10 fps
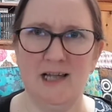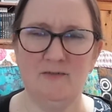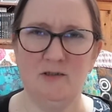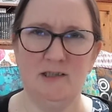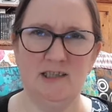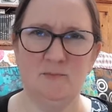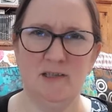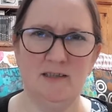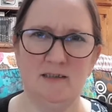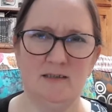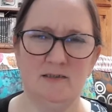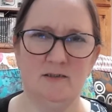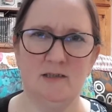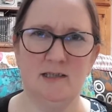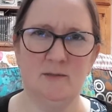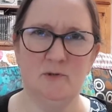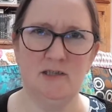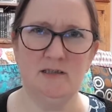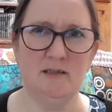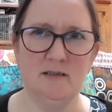I explained this so that anybody
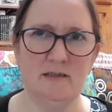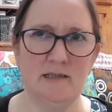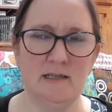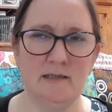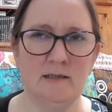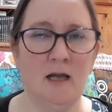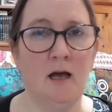can understand it?